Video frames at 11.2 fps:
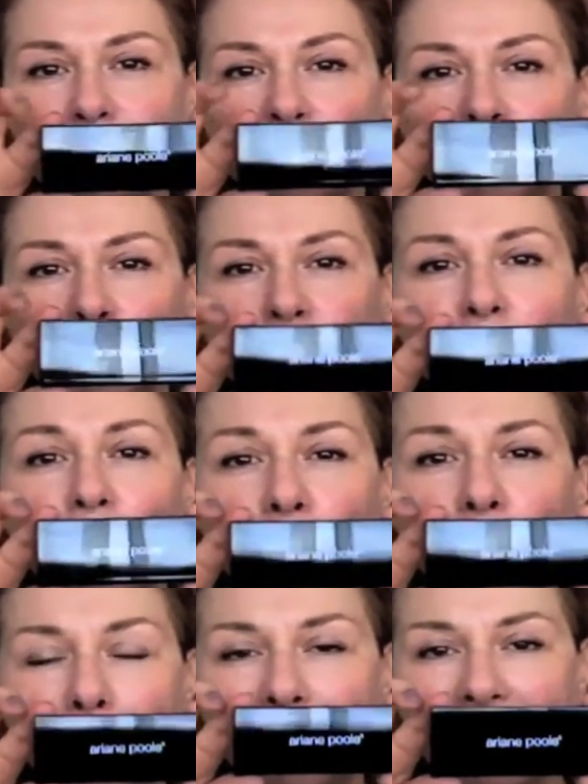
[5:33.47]
more
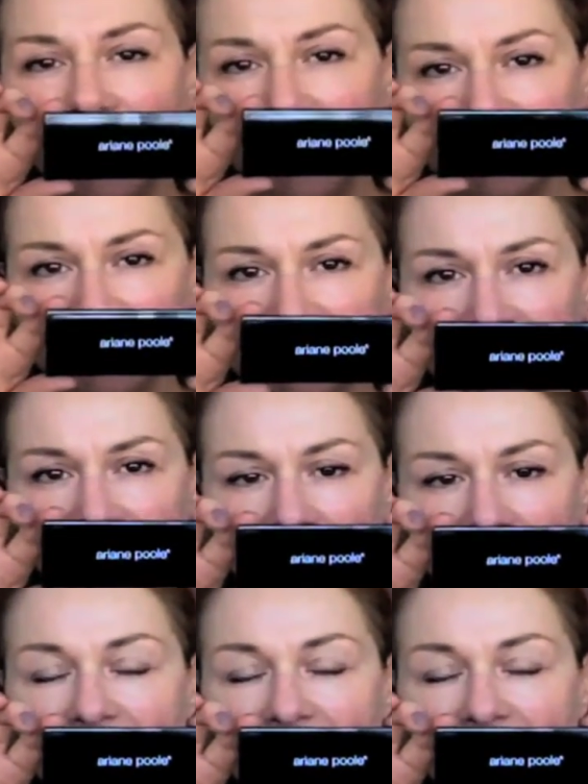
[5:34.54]
compact size.